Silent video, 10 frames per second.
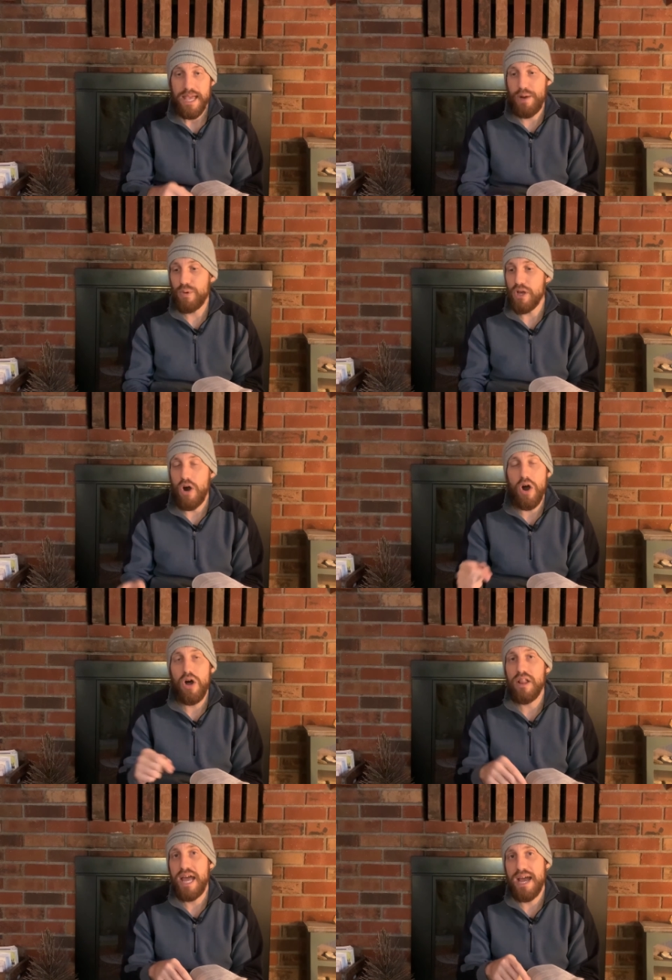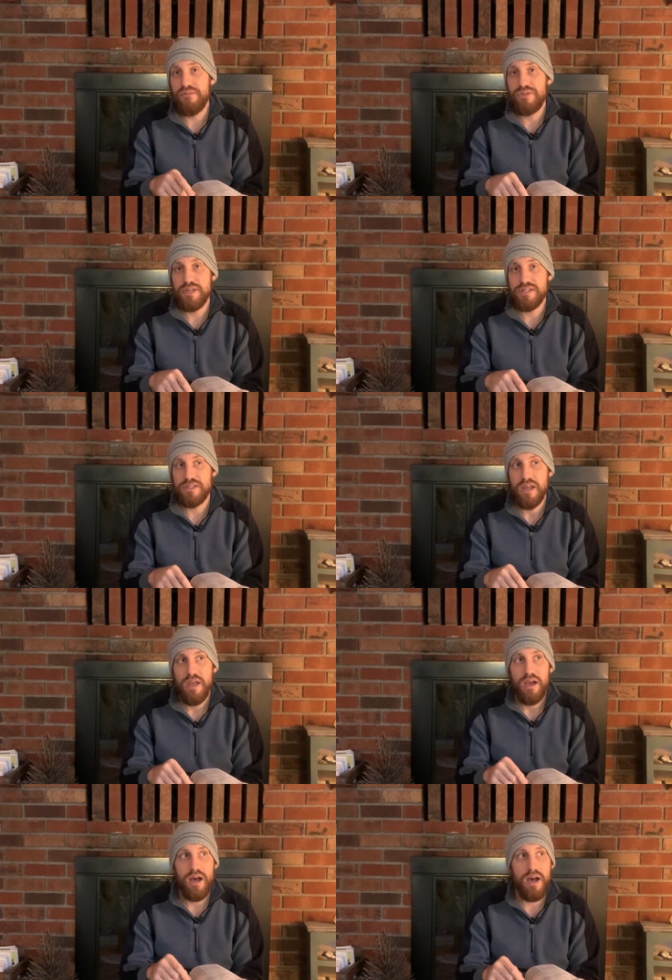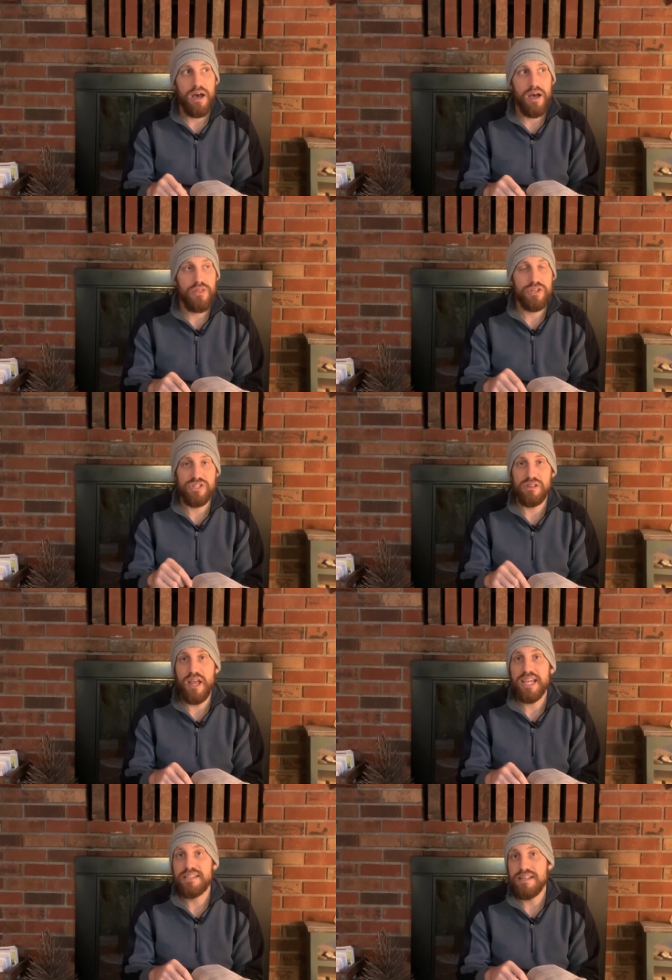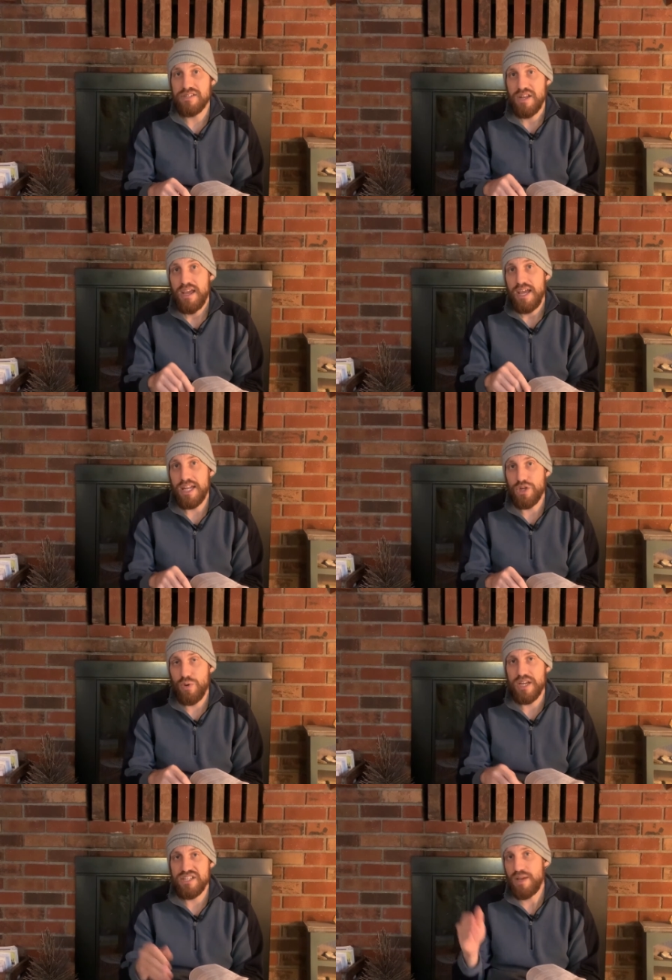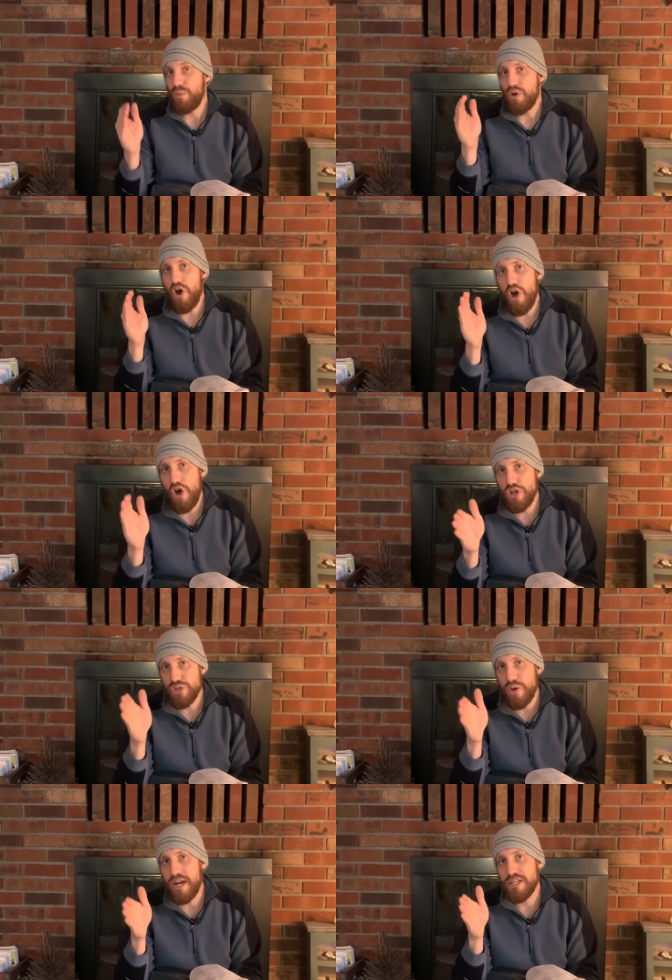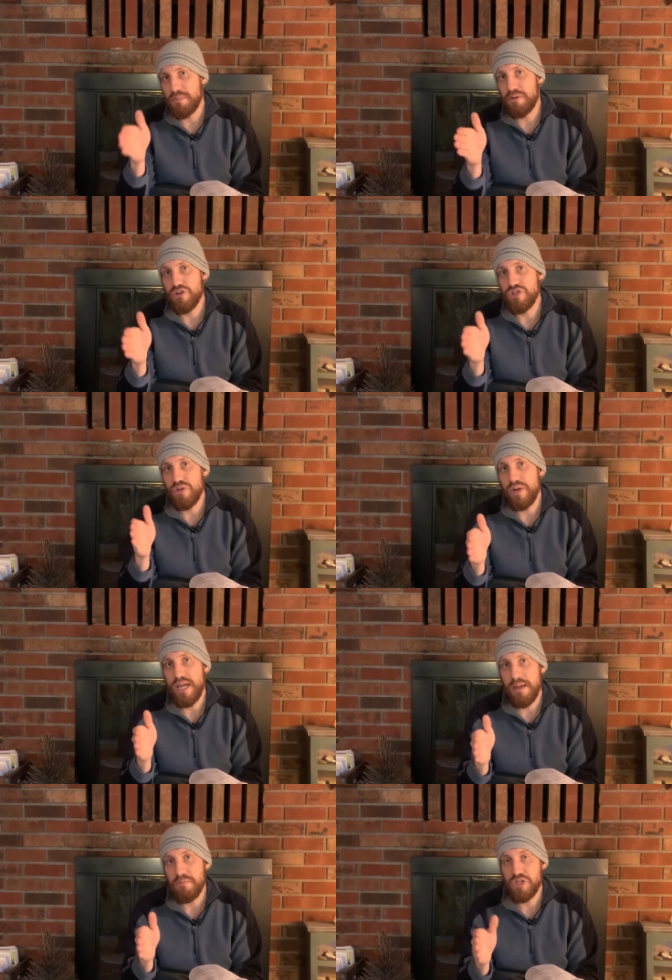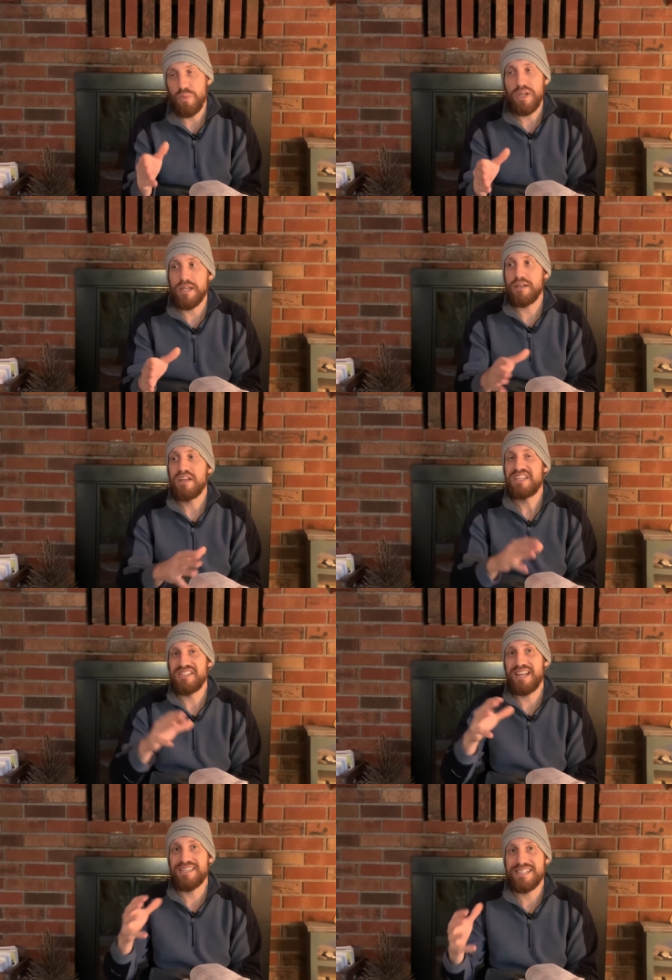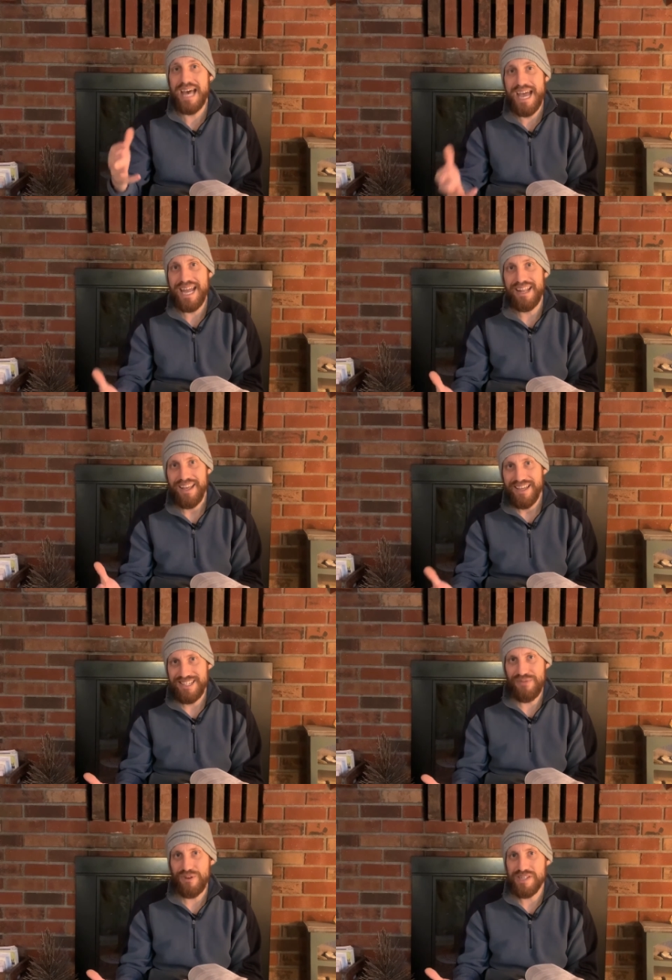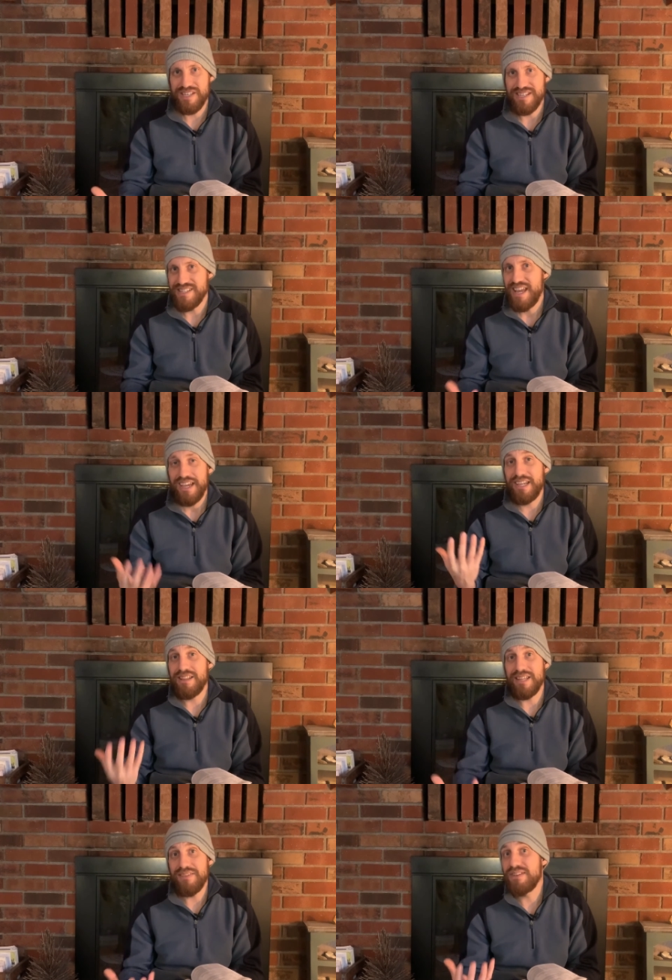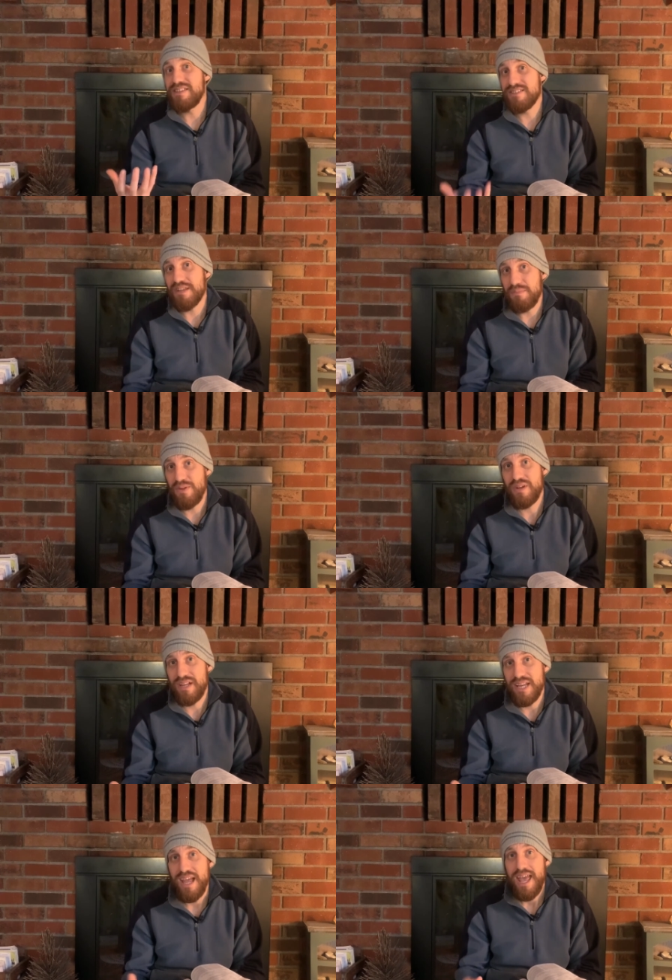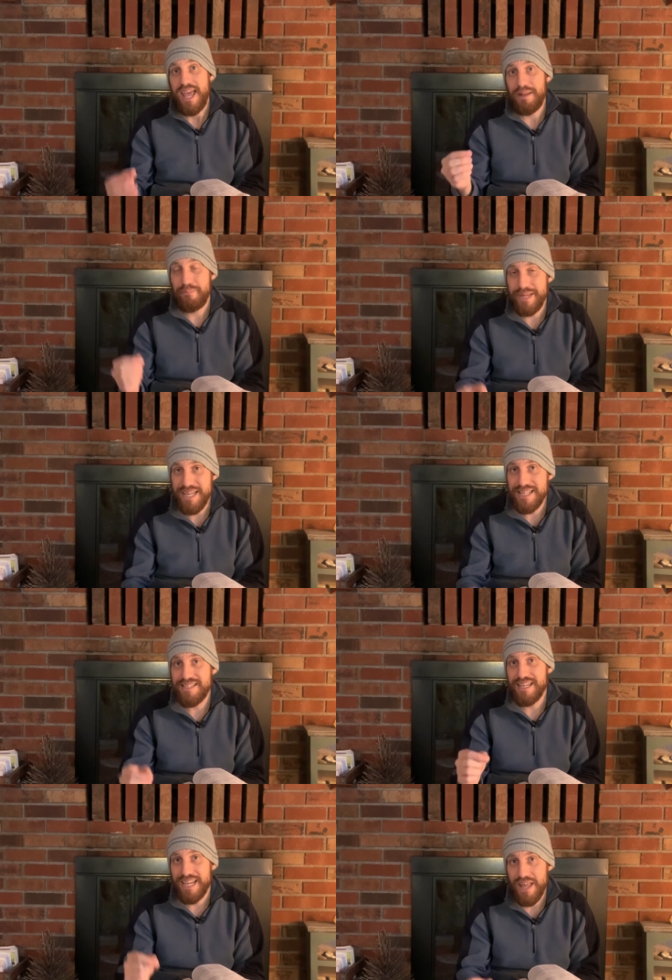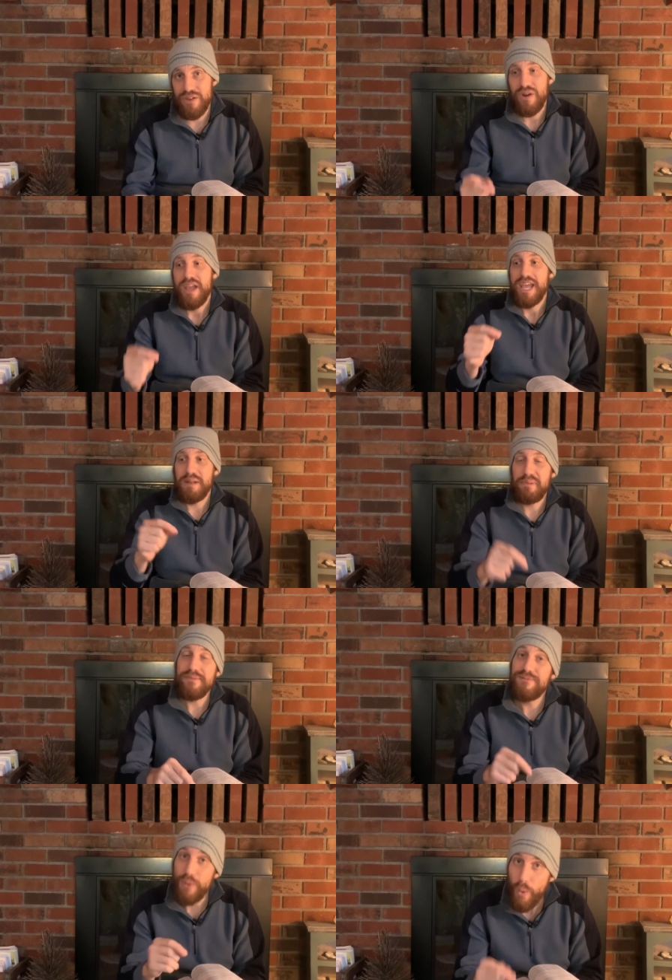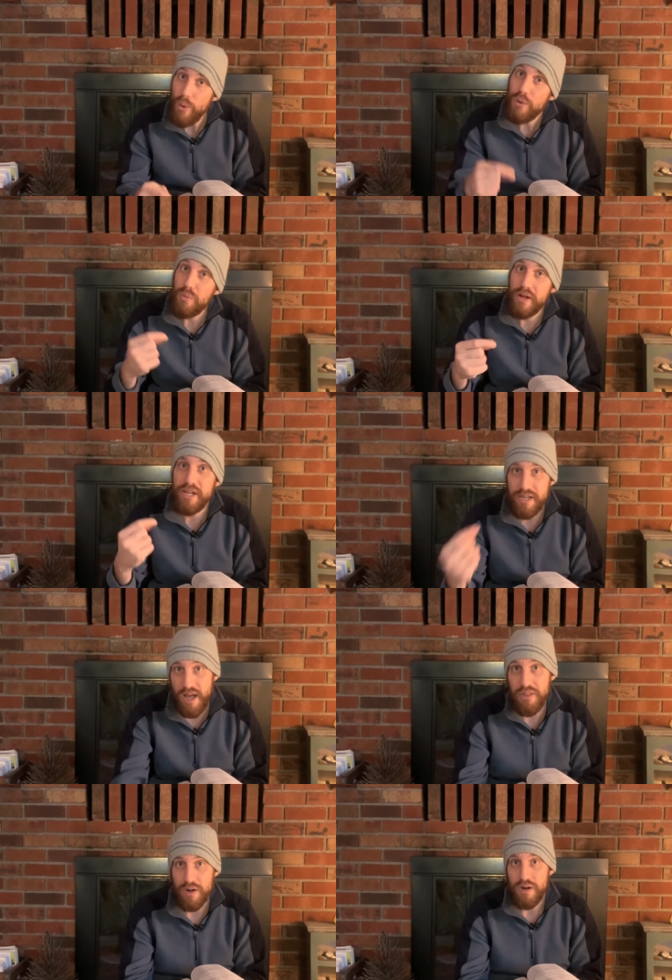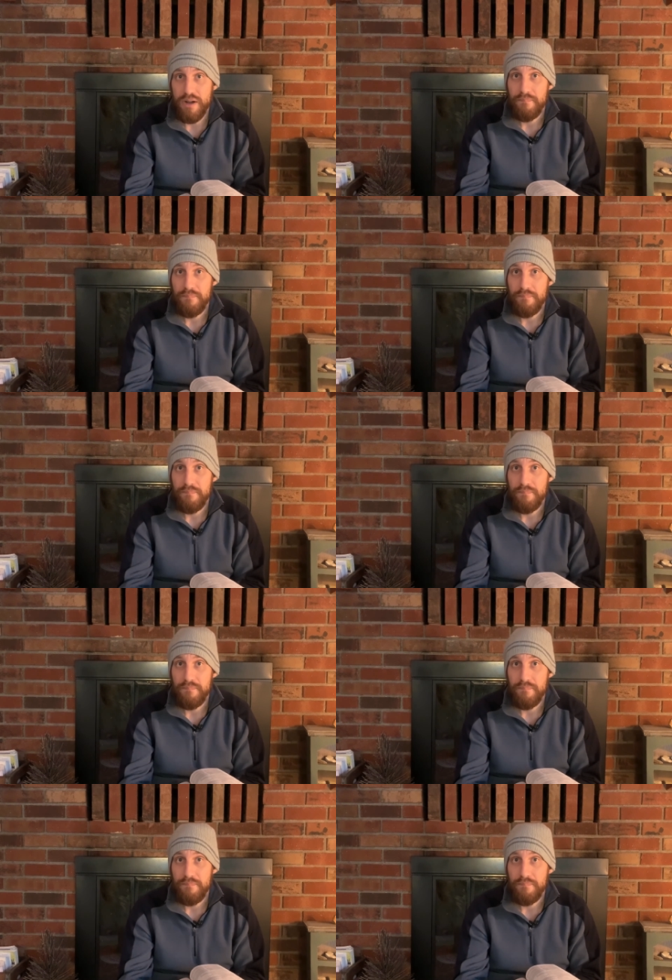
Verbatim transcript: And we all have this, uh, this likeness in Christ that we're all trying to pursue Him. So we can set aside differences and live in this community and be together and be for one another.